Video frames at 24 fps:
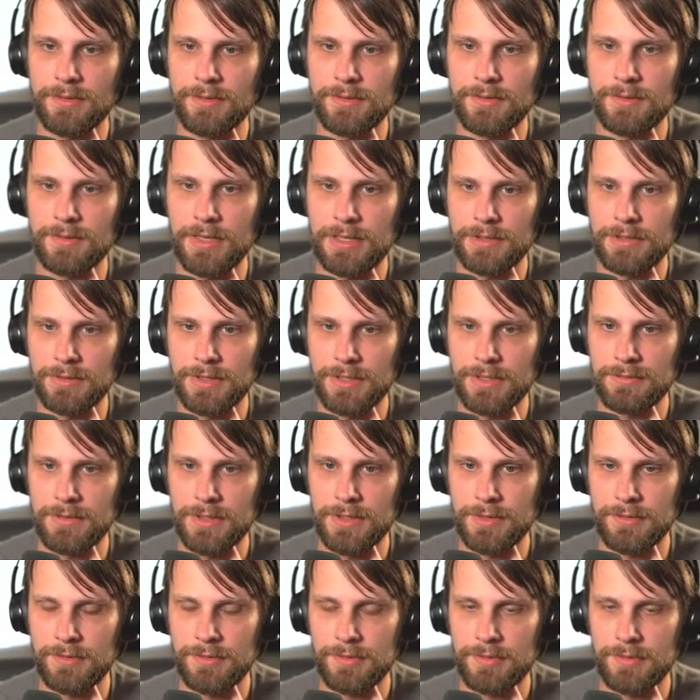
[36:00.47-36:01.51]
That'll give
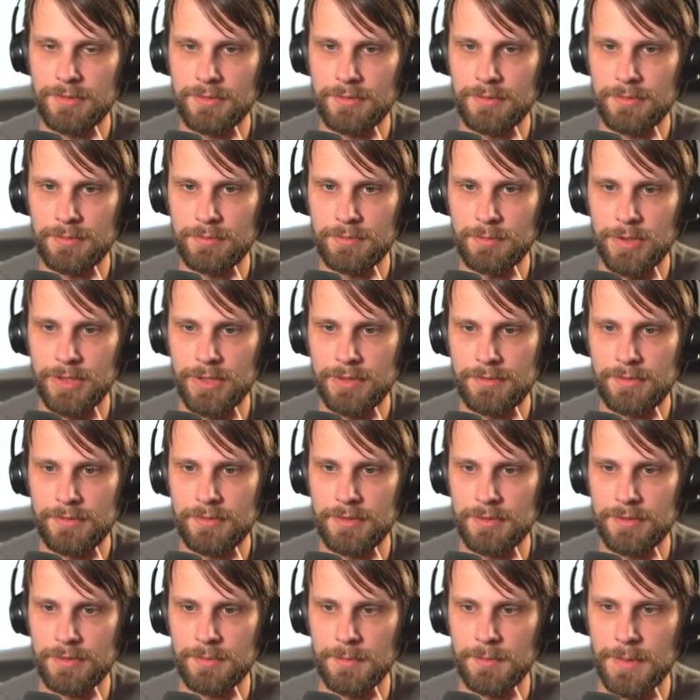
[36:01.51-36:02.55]
us, what,
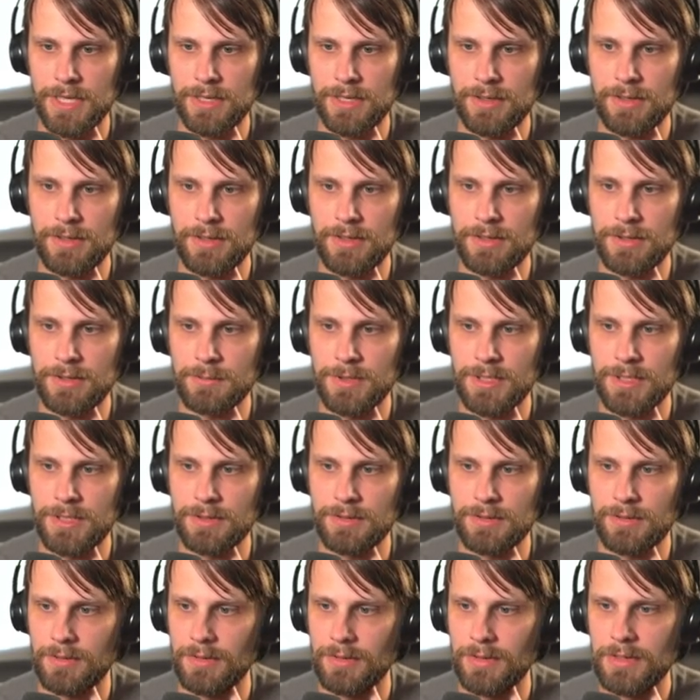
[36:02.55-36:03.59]
6 mana, and then we
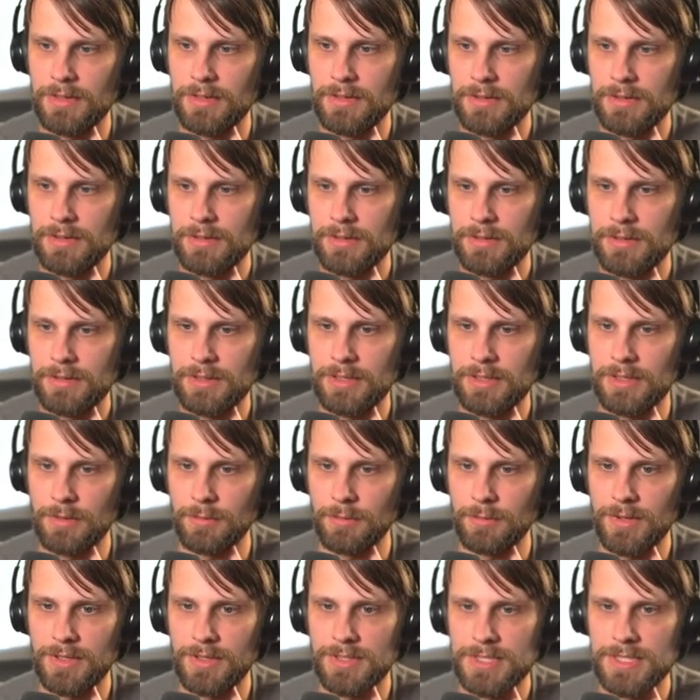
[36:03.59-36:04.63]
can, you know,
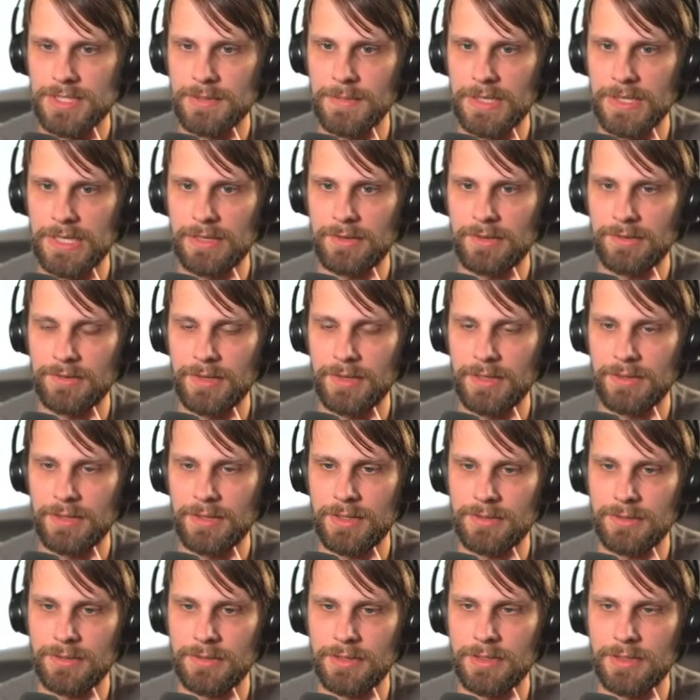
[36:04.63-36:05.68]
run something else out
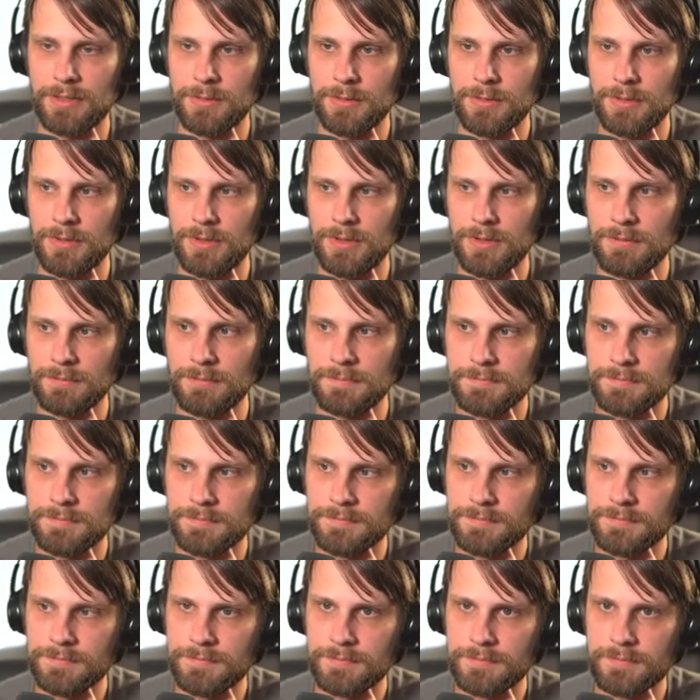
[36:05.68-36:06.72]
like a Kiora.
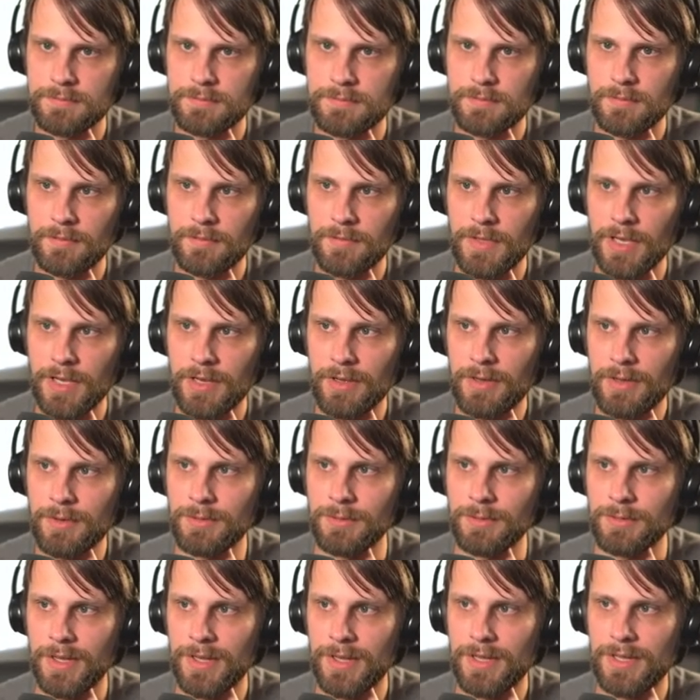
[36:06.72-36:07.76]

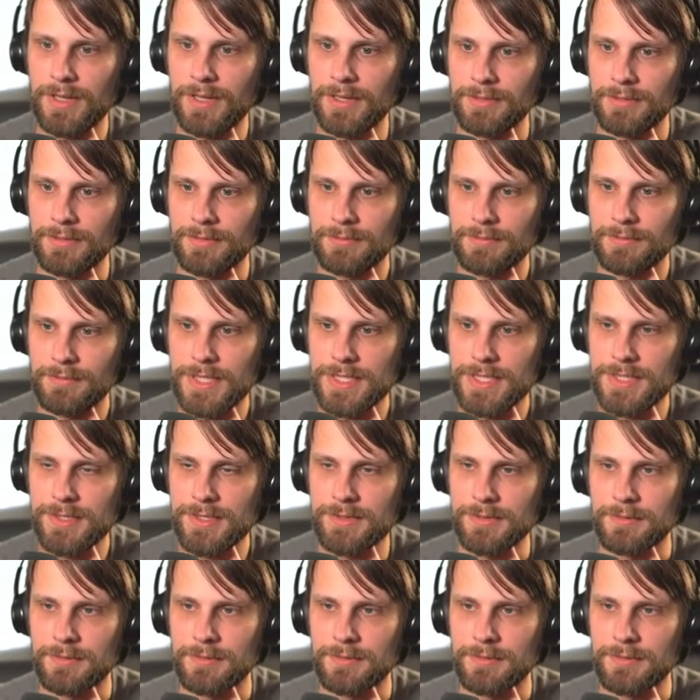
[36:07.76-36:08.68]
Oh, hey, me too.